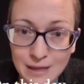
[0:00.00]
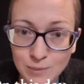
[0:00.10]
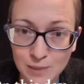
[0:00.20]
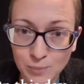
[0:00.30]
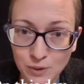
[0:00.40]

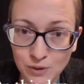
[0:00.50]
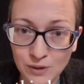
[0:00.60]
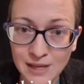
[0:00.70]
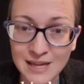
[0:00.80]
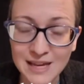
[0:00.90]

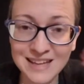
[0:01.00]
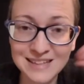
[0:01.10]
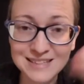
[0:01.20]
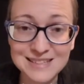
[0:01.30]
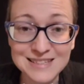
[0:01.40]
instead
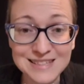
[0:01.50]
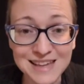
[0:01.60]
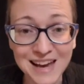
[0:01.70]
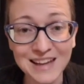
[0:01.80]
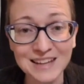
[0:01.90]
of
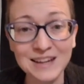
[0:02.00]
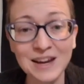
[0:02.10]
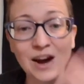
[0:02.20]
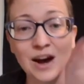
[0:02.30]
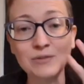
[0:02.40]
creating
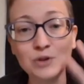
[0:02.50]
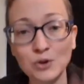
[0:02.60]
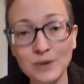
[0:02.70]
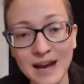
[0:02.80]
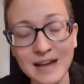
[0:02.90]

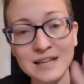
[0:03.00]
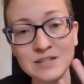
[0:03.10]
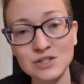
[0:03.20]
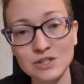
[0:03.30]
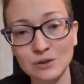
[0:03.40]
solutions that can
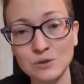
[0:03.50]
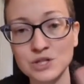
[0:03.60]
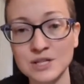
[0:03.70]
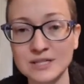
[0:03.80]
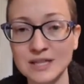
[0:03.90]
actually
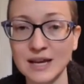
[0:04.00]
work.